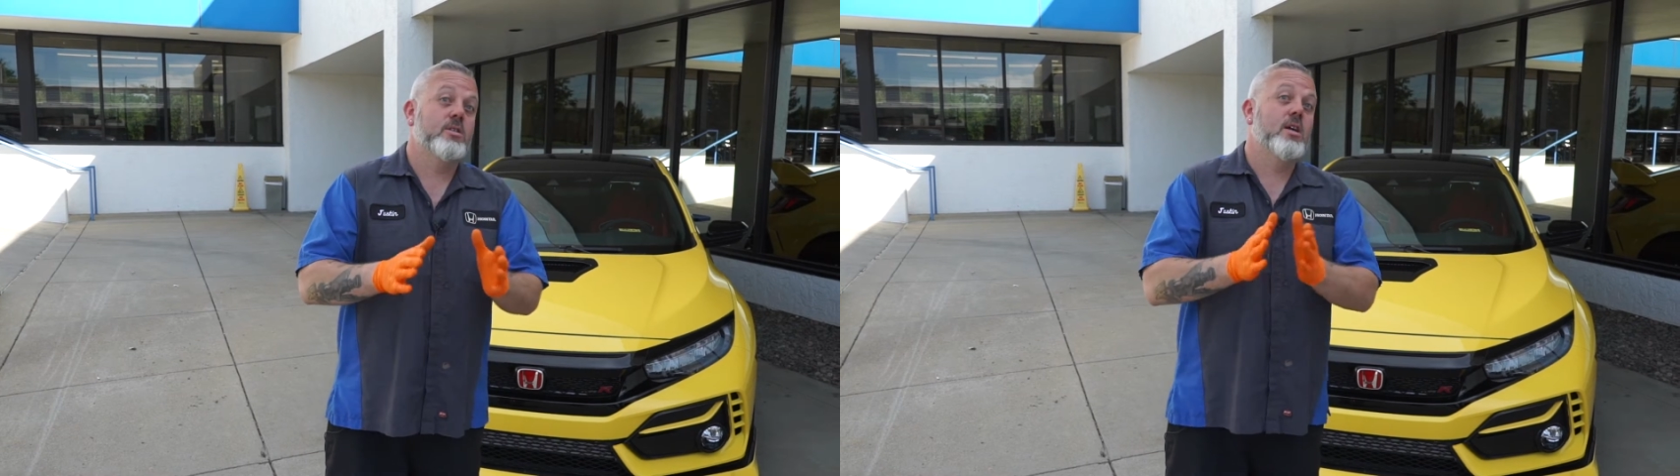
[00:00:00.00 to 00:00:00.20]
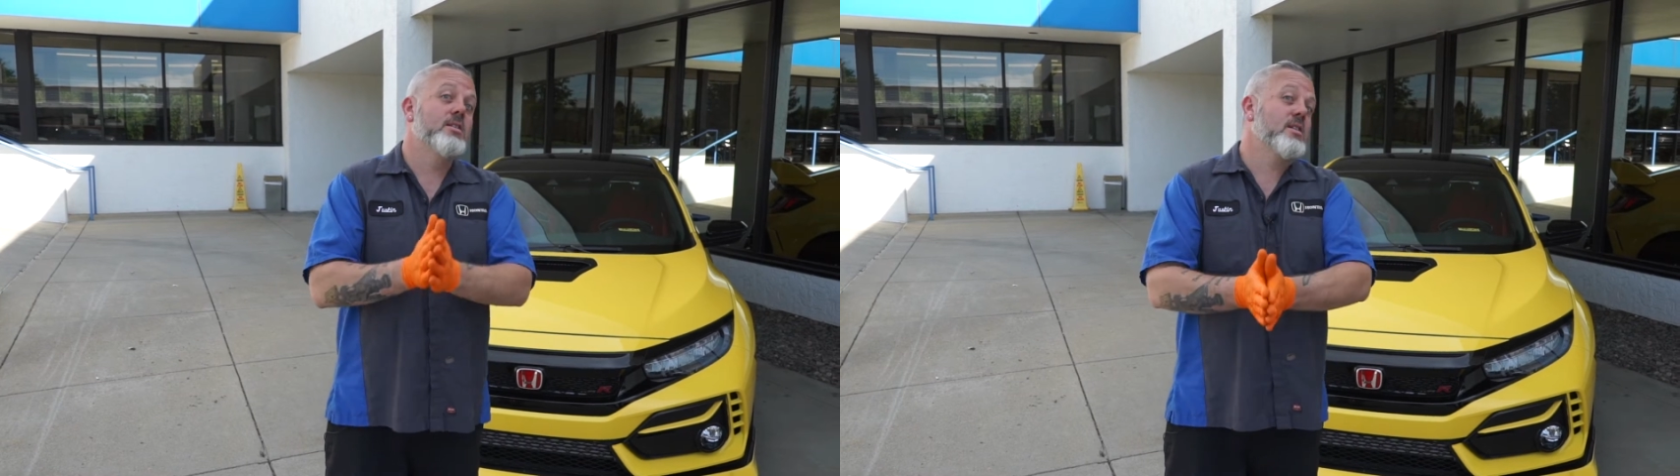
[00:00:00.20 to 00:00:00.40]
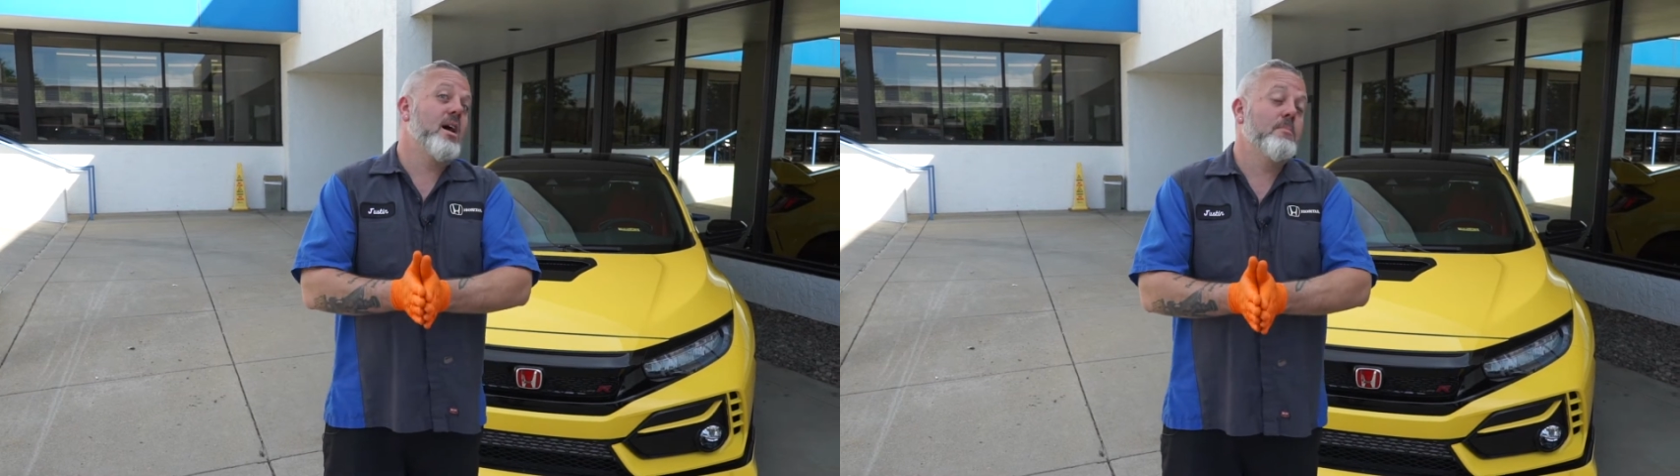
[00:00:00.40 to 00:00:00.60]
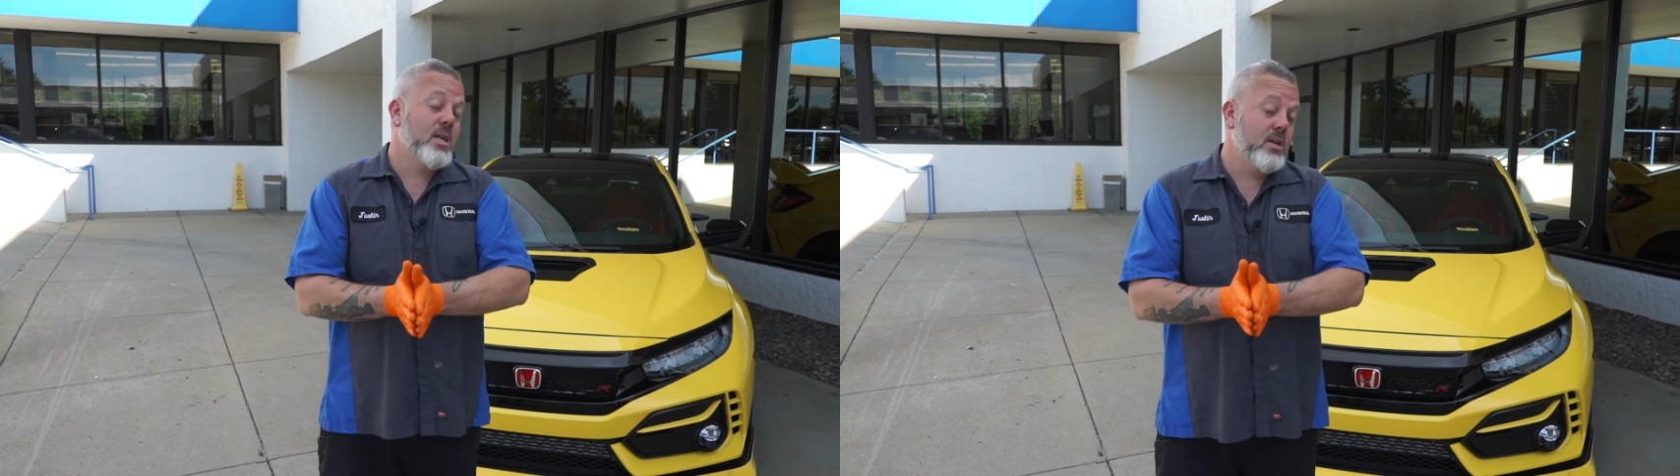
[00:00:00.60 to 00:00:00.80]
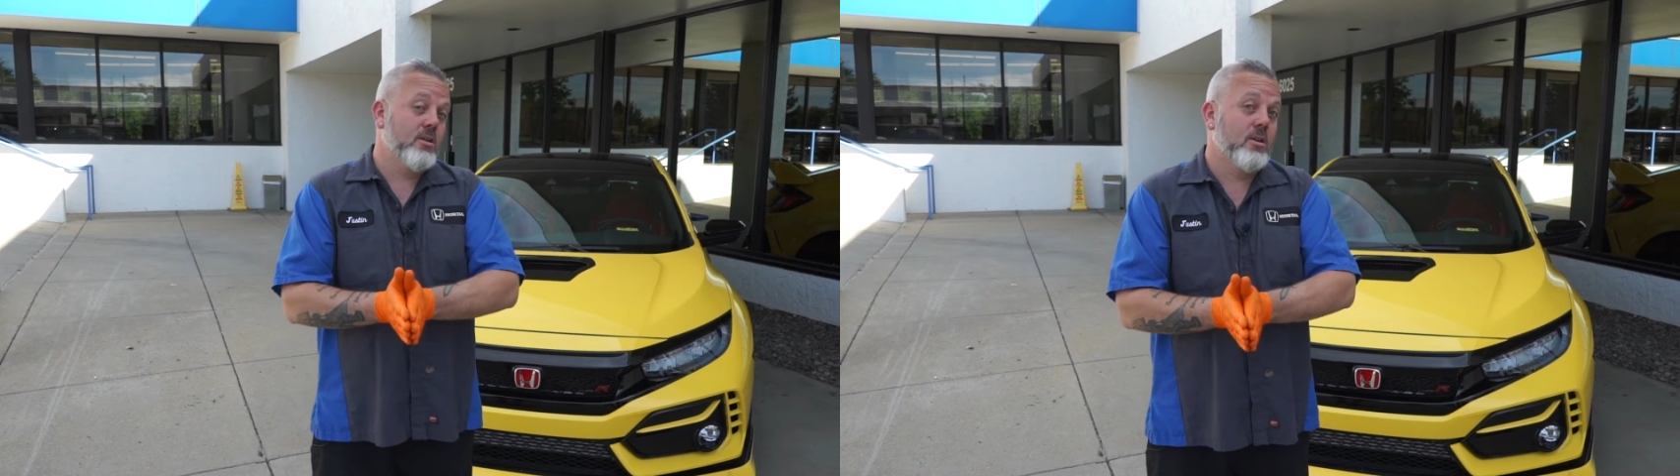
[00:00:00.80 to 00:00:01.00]
does not
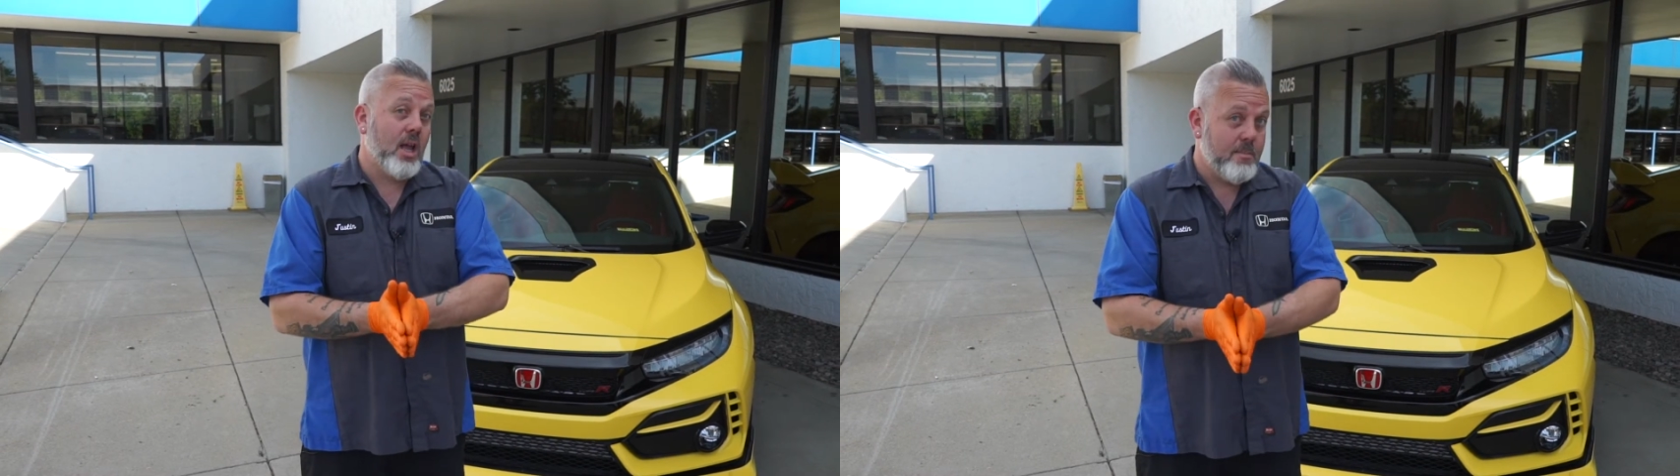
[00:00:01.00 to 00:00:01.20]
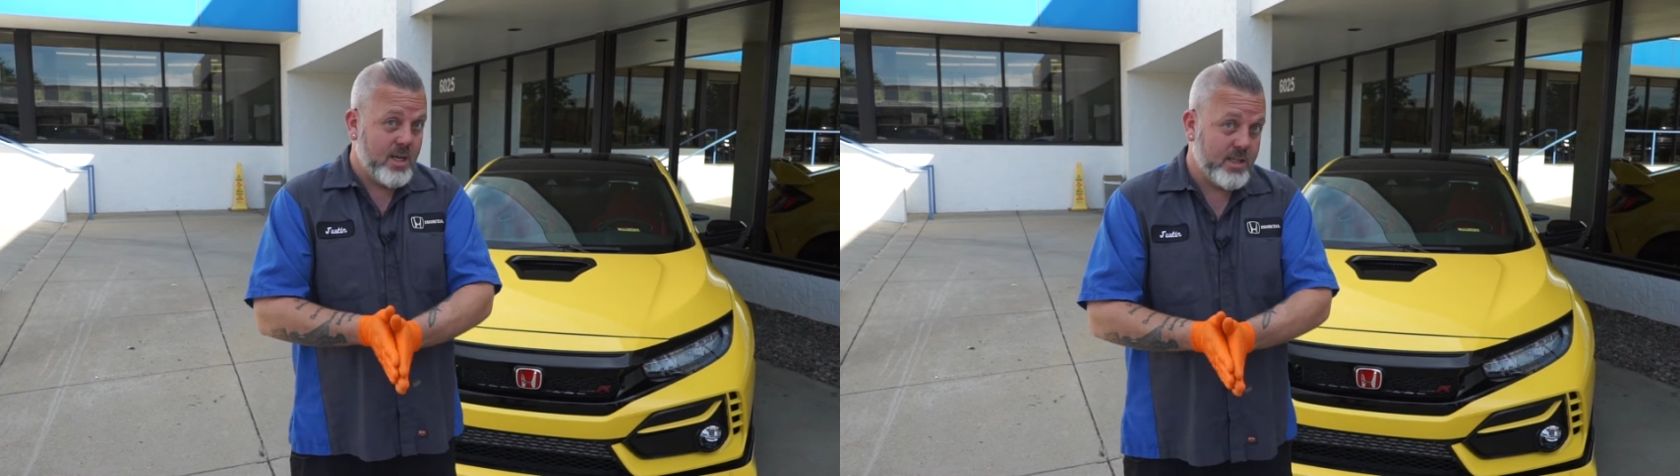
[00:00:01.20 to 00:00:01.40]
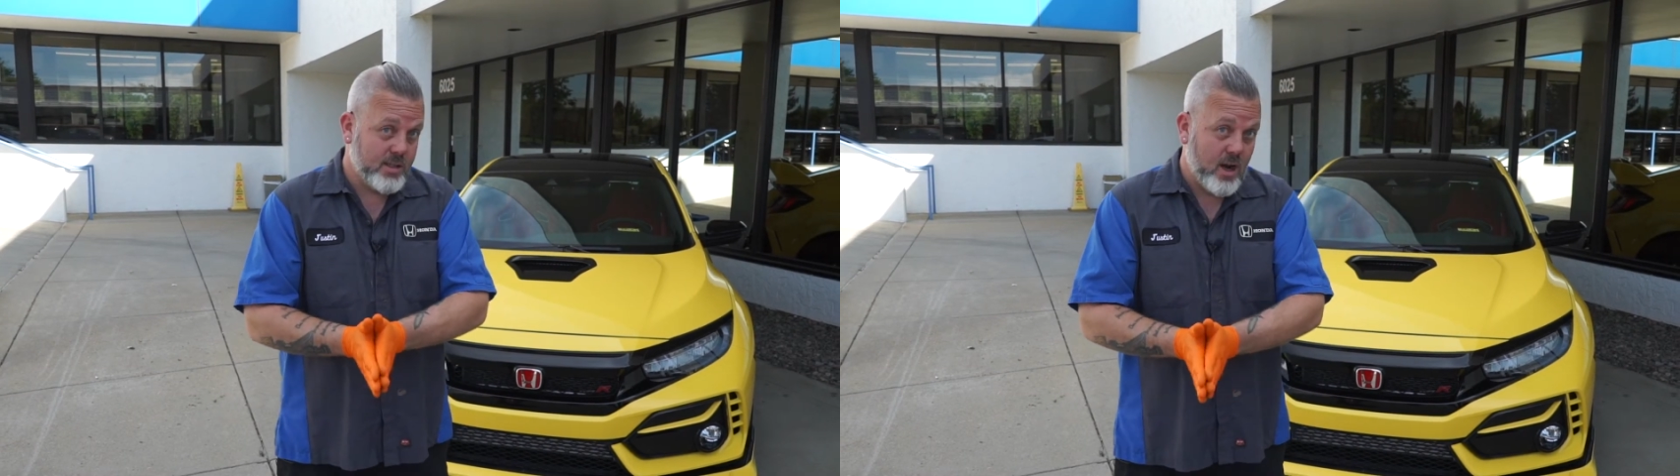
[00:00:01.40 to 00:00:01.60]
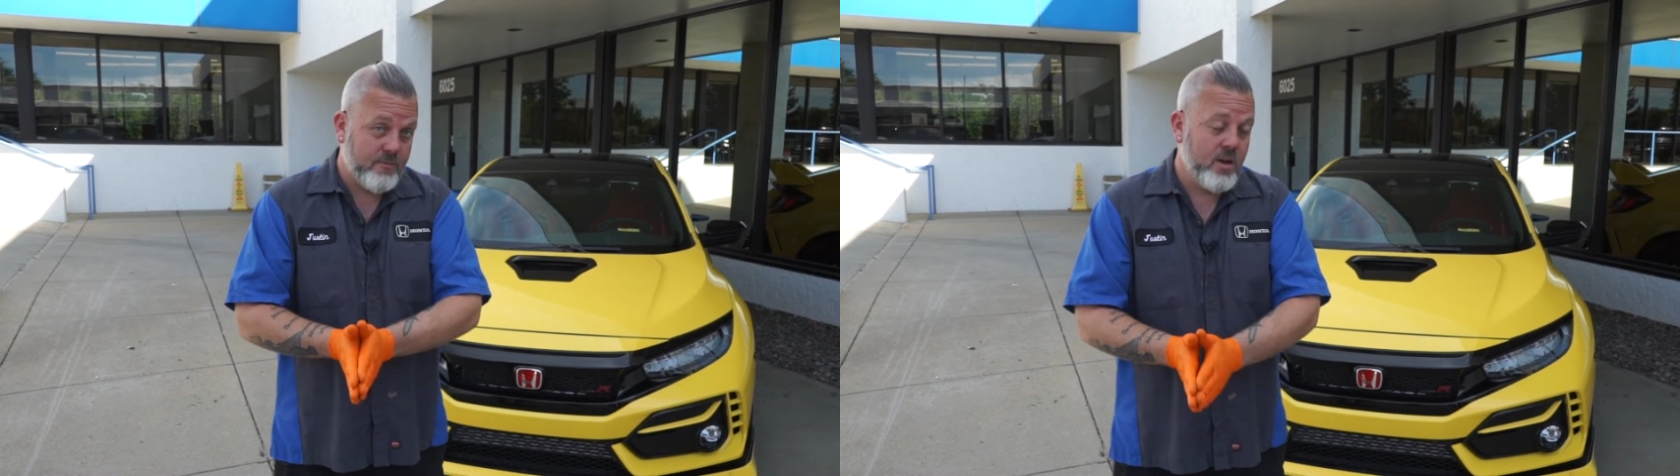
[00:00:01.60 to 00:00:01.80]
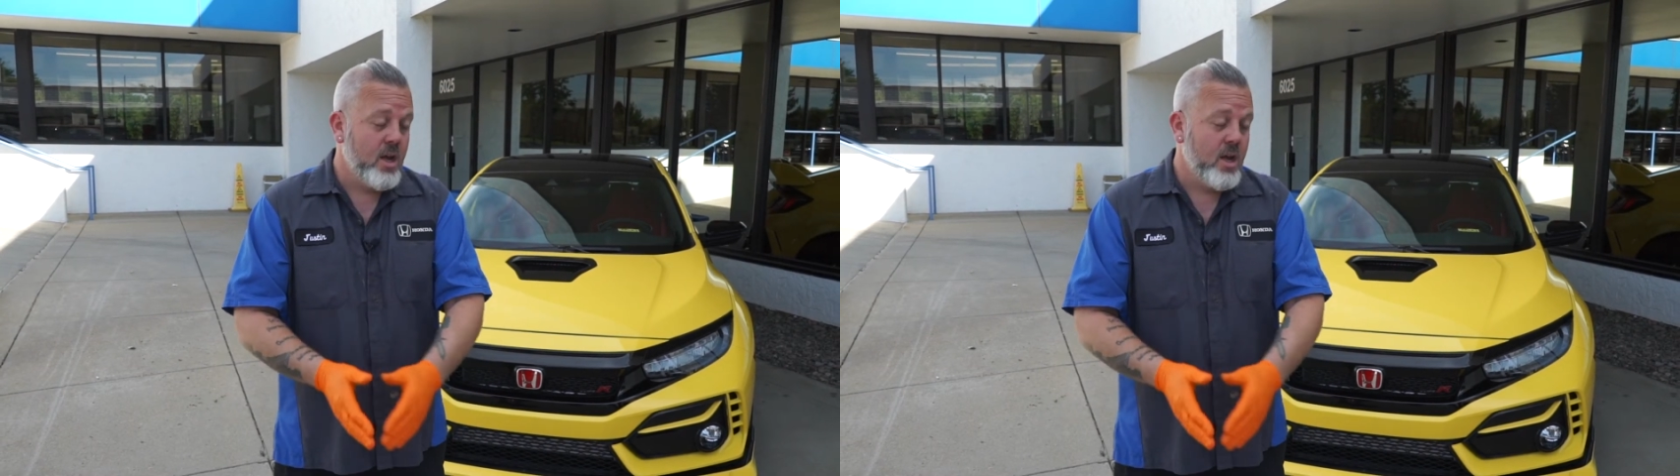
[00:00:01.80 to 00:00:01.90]
mean your alignment is off.